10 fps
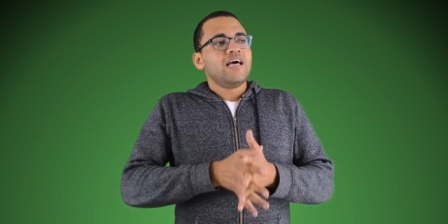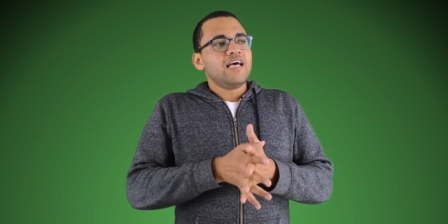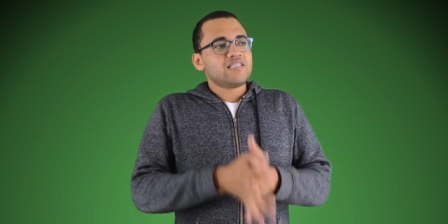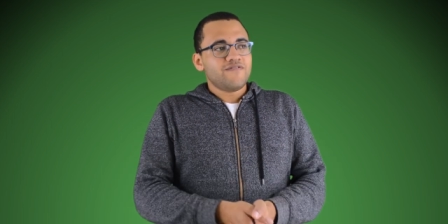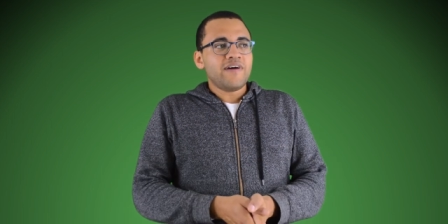
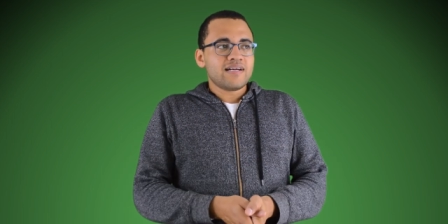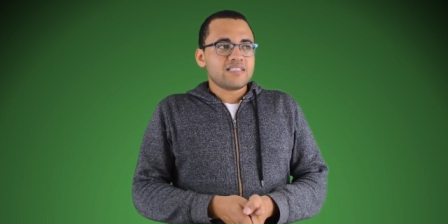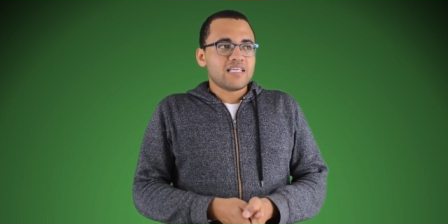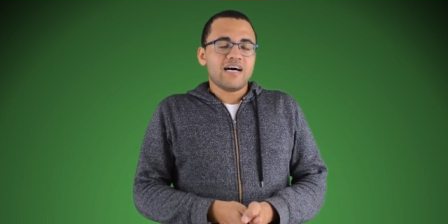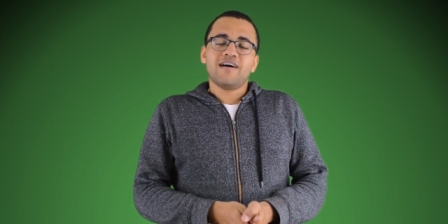it's the
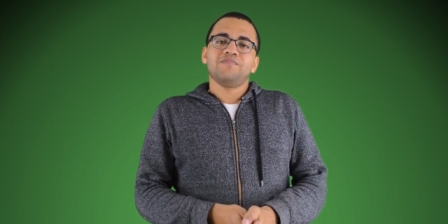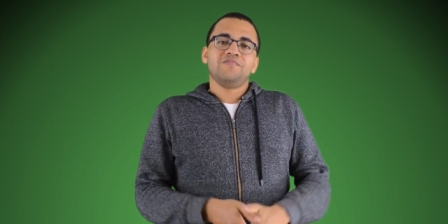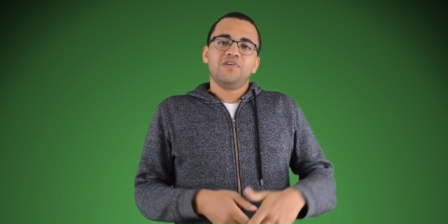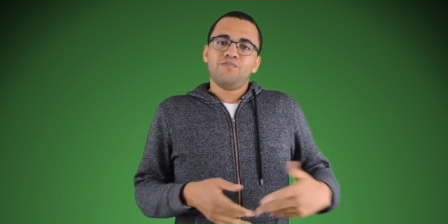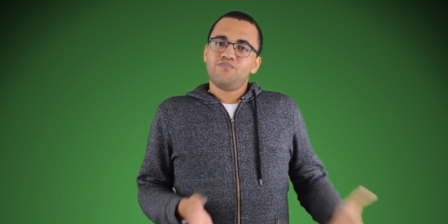fact that
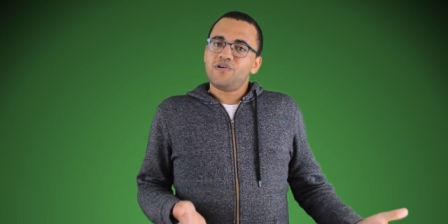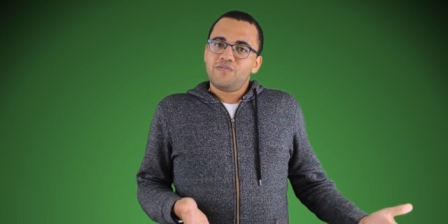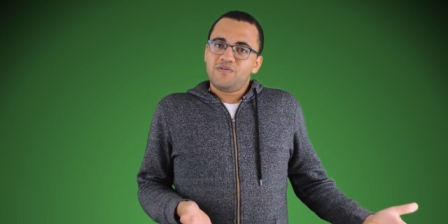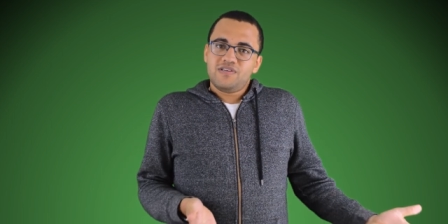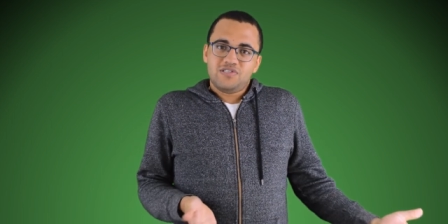you
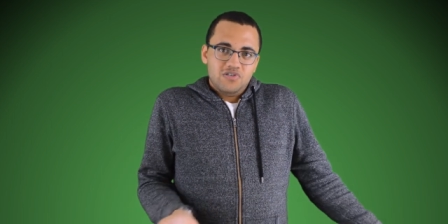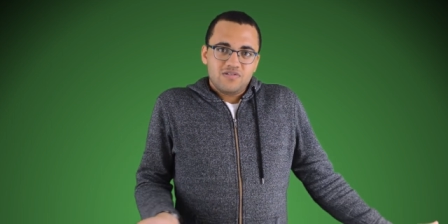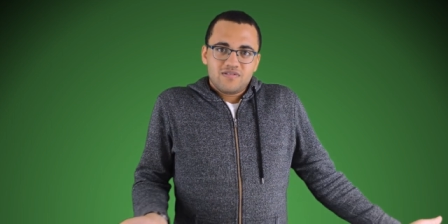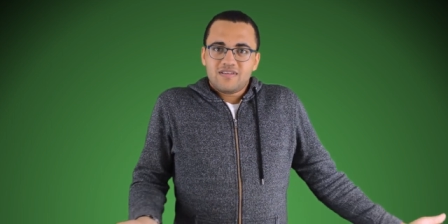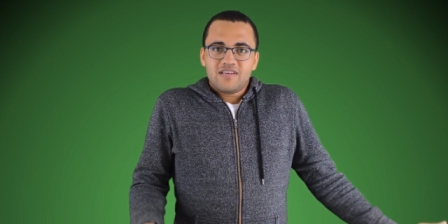probably
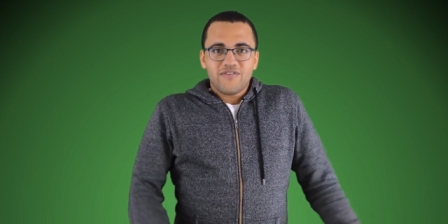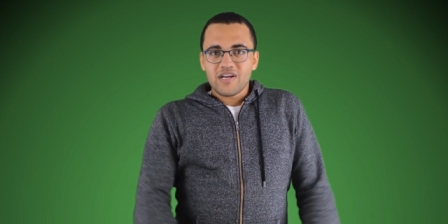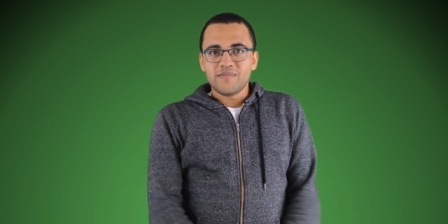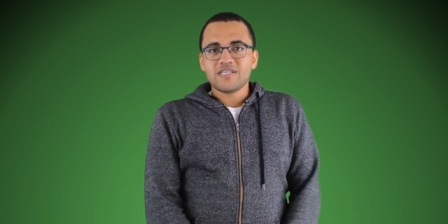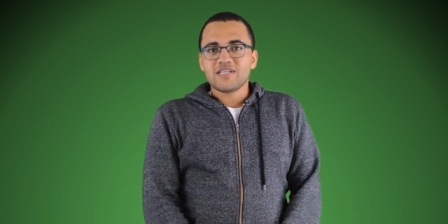should give
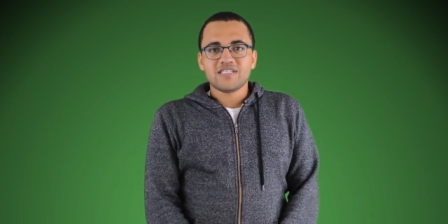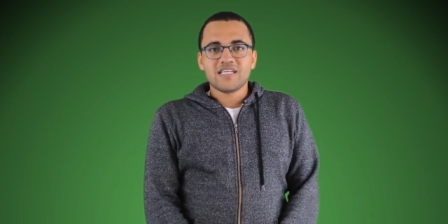animation a